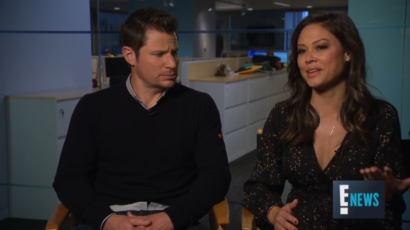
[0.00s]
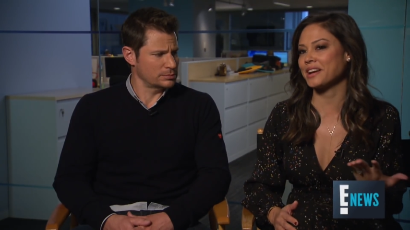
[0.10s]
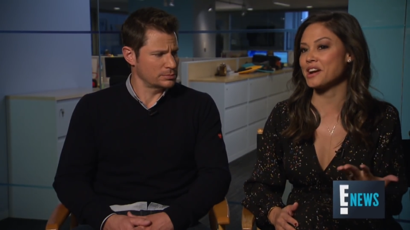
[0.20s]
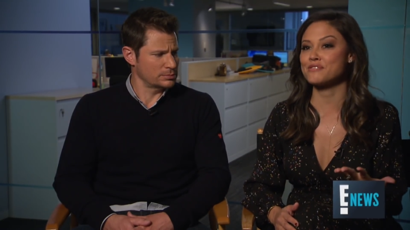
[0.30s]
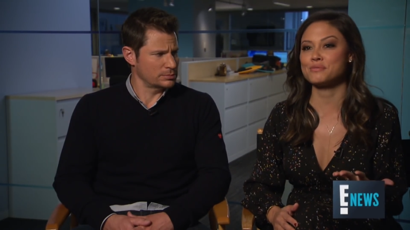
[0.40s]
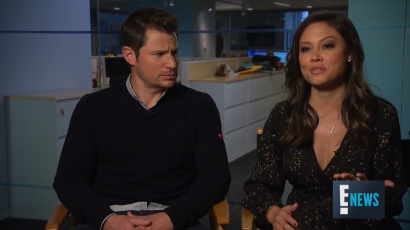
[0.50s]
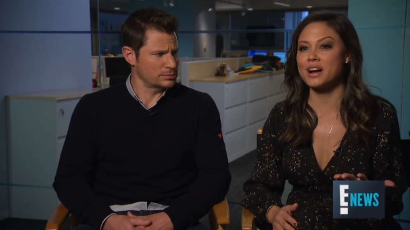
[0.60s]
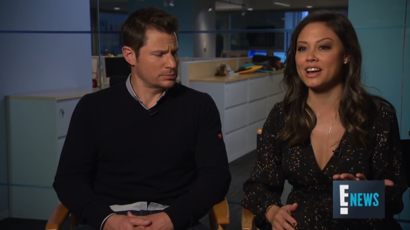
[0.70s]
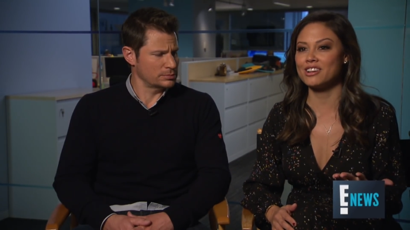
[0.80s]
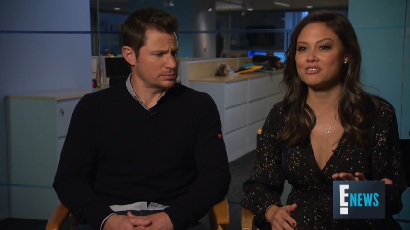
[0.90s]
Speaker 1: that guy from
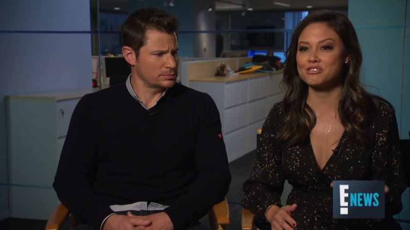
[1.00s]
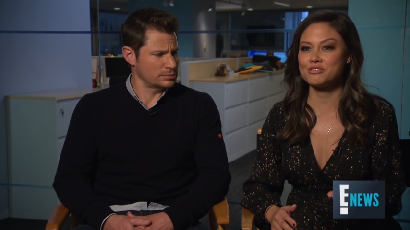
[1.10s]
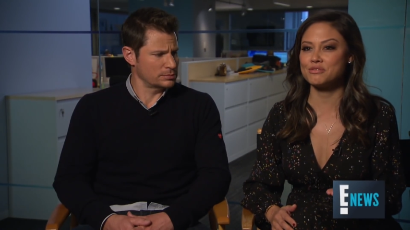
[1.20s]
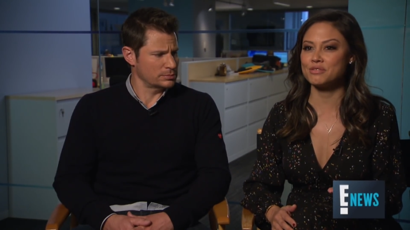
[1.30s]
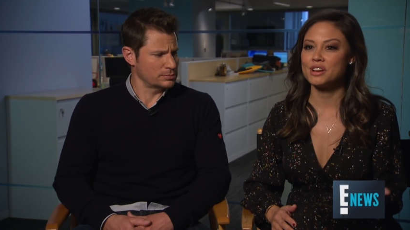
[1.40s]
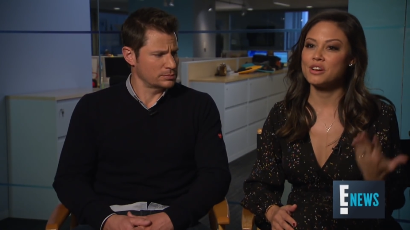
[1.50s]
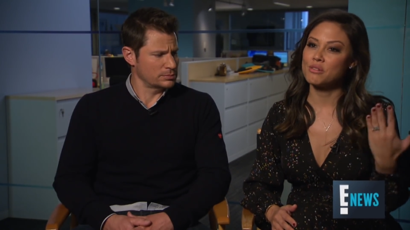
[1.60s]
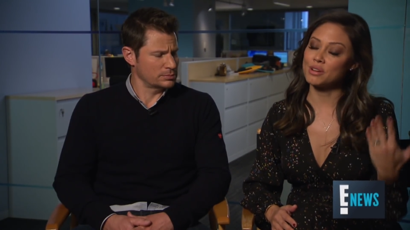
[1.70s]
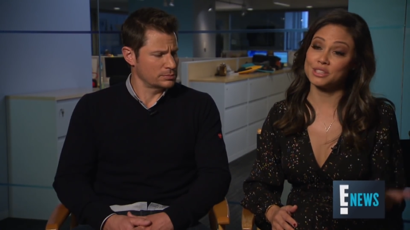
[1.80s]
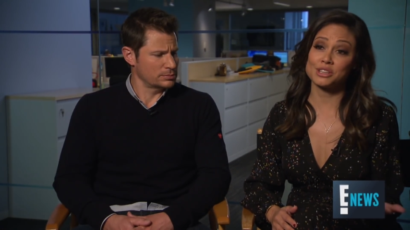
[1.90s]
Ohio who
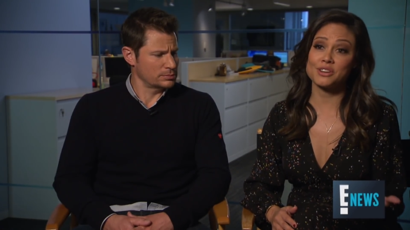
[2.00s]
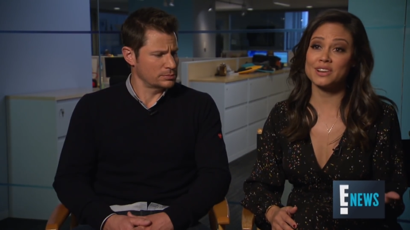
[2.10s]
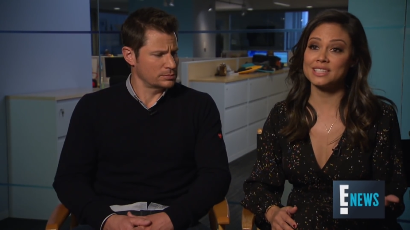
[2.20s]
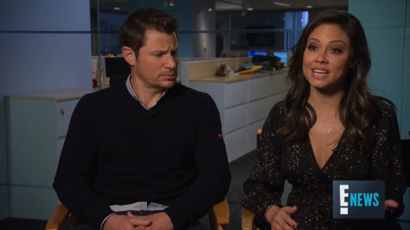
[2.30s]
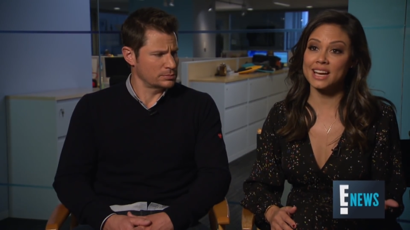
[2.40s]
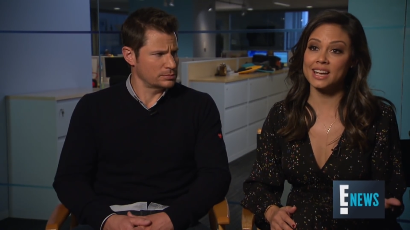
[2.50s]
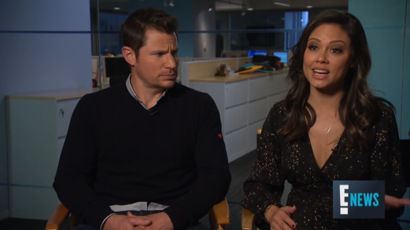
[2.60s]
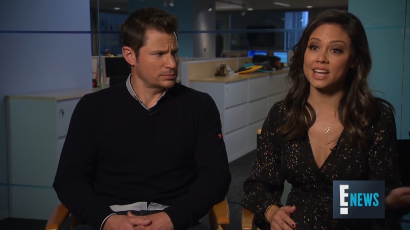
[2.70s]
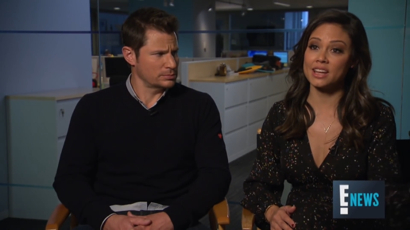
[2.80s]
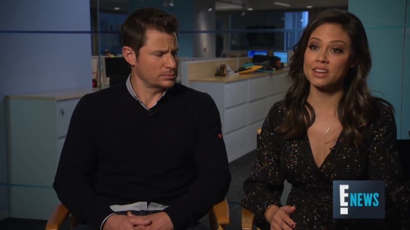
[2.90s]
wants to go
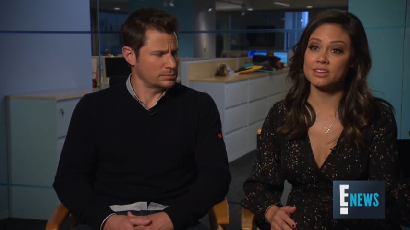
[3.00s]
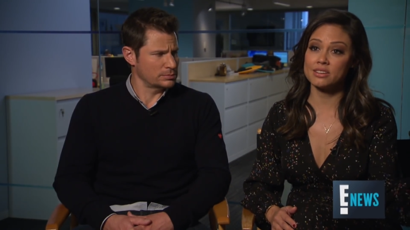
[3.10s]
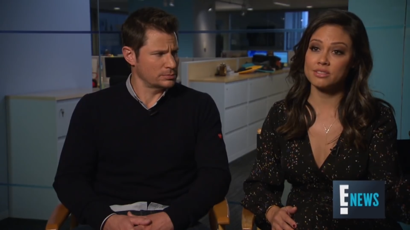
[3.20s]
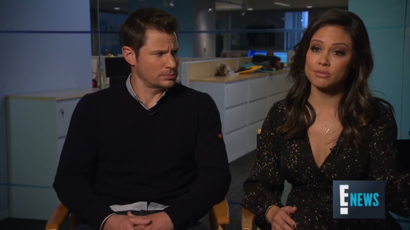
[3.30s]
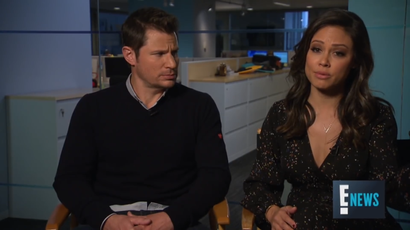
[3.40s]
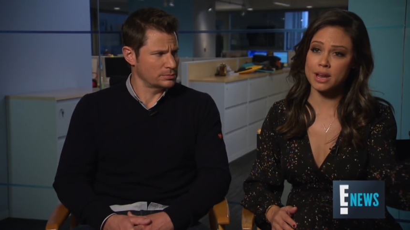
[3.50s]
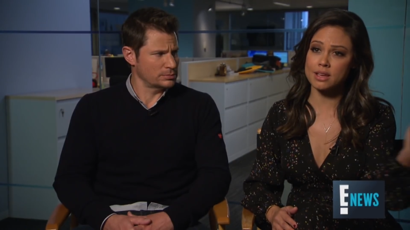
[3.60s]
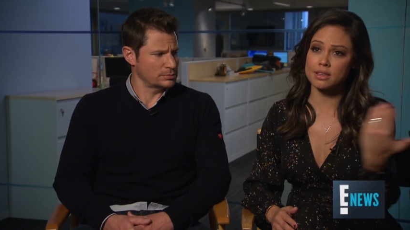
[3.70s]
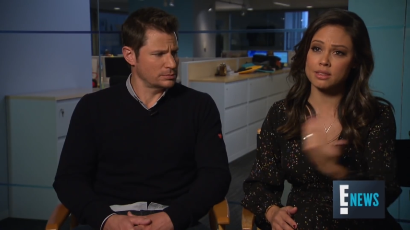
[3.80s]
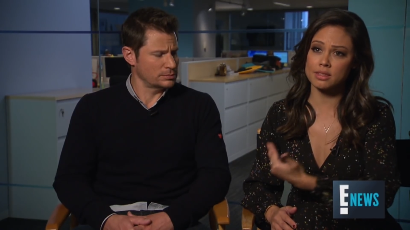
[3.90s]
outside and
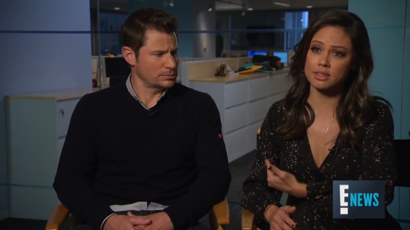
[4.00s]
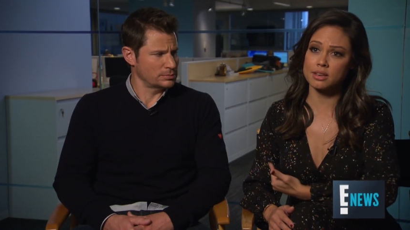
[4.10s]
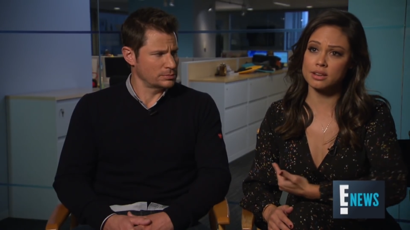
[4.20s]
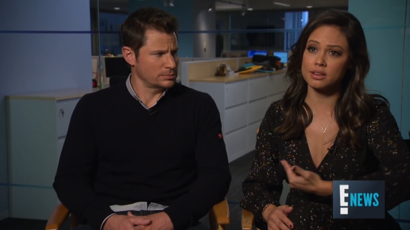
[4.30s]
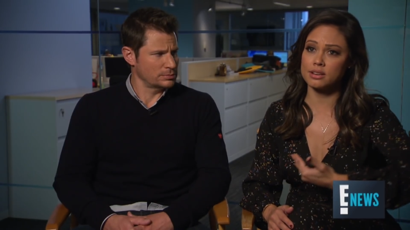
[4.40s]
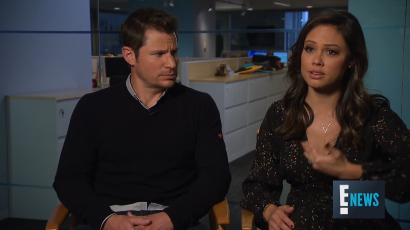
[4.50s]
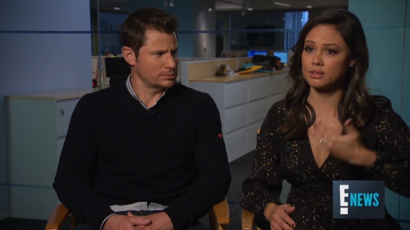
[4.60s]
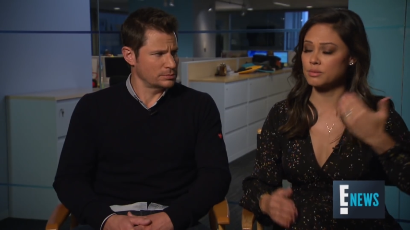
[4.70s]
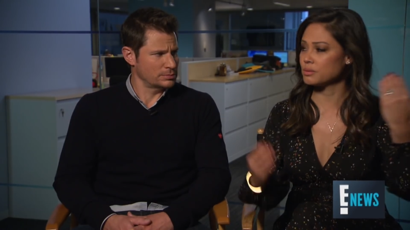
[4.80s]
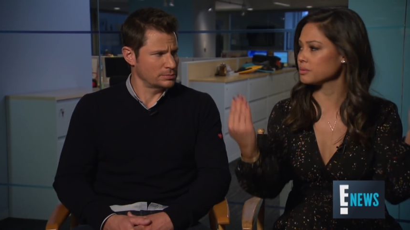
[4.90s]
rake the,
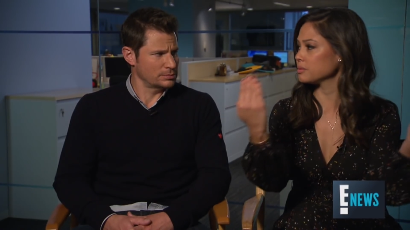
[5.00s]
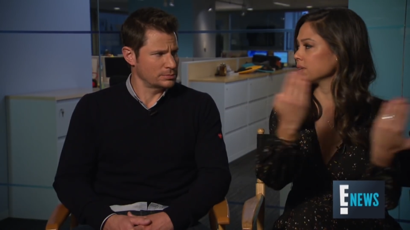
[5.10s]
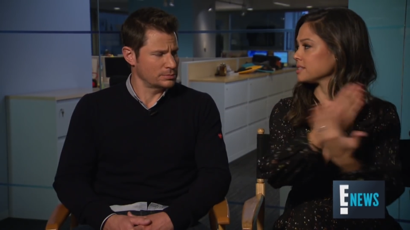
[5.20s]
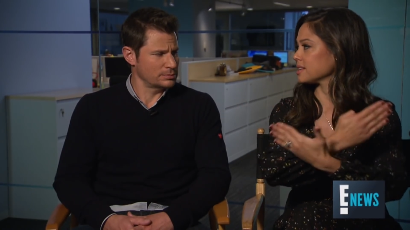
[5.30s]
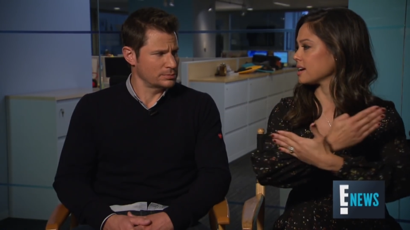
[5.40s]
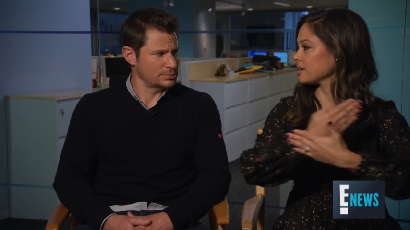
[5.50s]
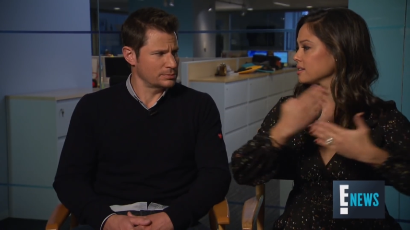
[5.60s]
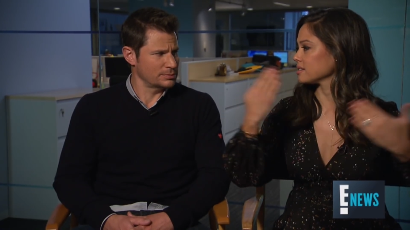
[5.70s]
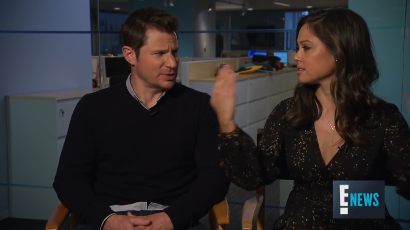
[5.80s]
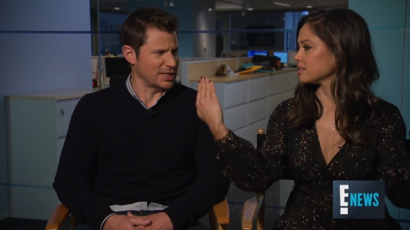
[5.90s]
what is that?
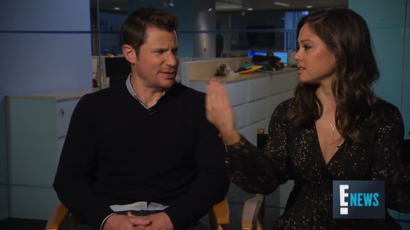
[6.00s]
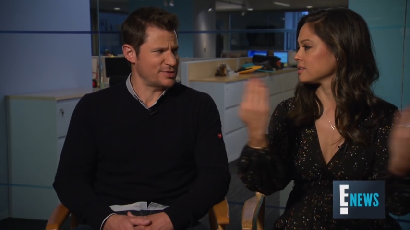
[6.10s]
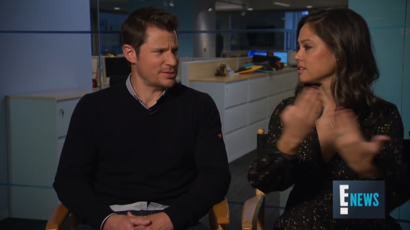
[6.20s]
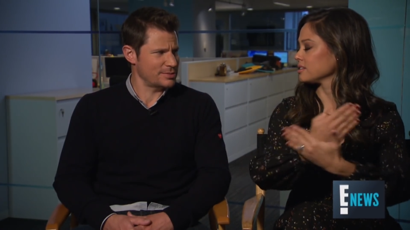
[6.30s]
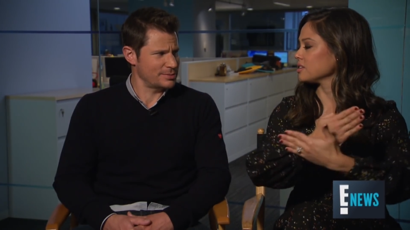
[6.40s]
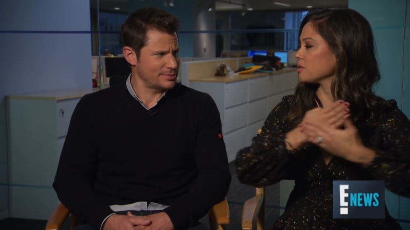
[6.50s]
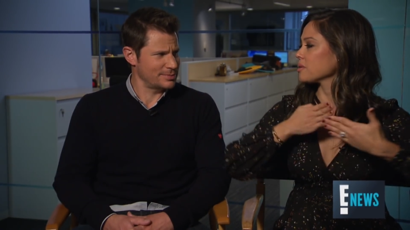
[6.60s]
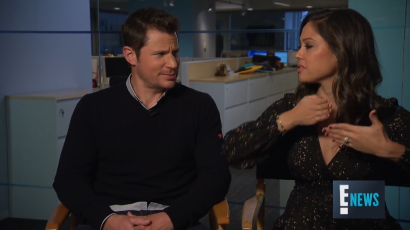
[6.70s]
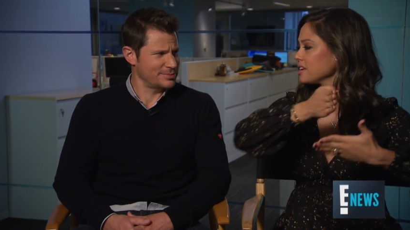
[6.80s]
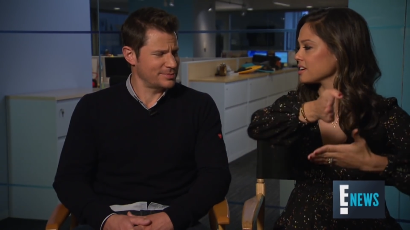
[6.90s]
Speaker 2: Leaves?
Speaker 1: No,
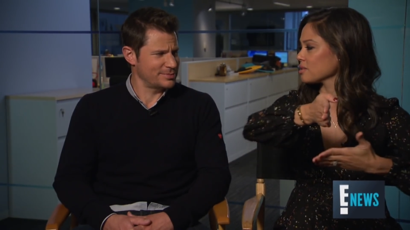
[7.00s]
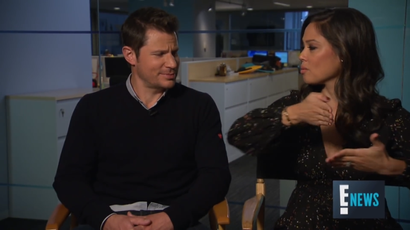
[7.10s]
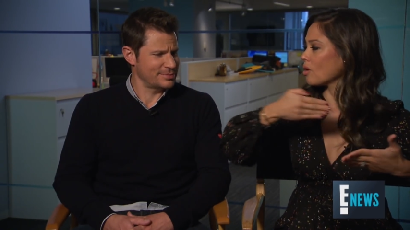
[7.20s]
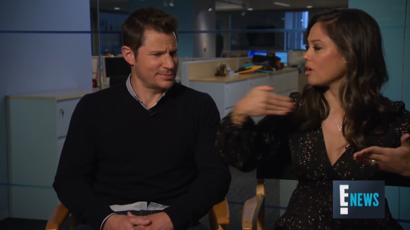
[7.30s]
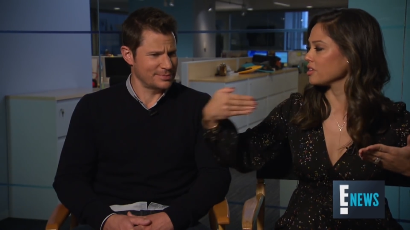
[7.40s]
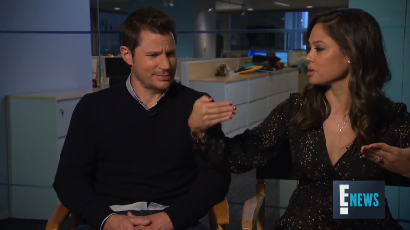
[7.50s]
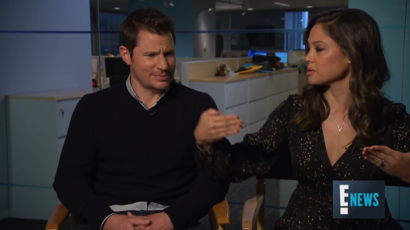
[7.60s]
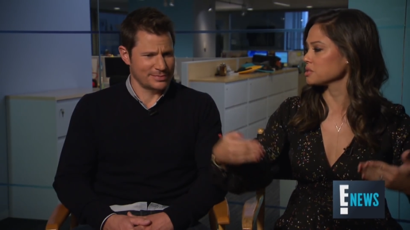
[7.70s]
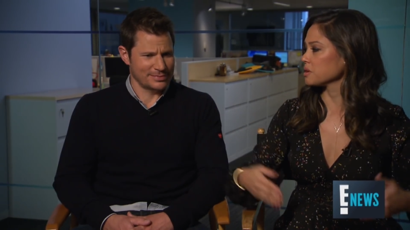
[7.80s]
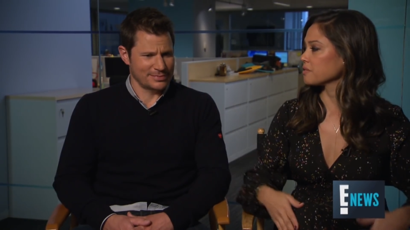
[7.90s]
the thing in the wall that you
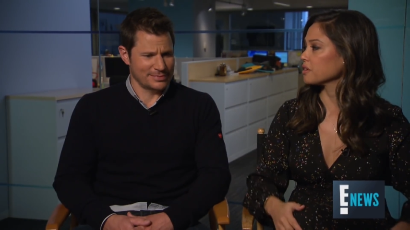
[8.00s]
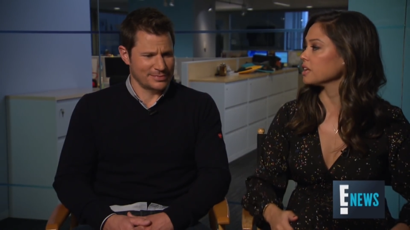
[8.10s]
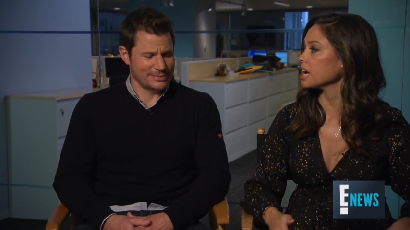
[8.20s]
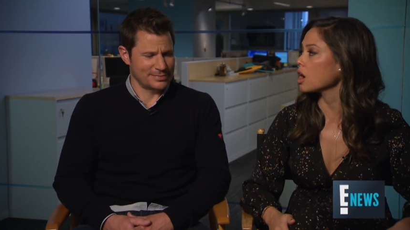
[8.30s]
were doing for like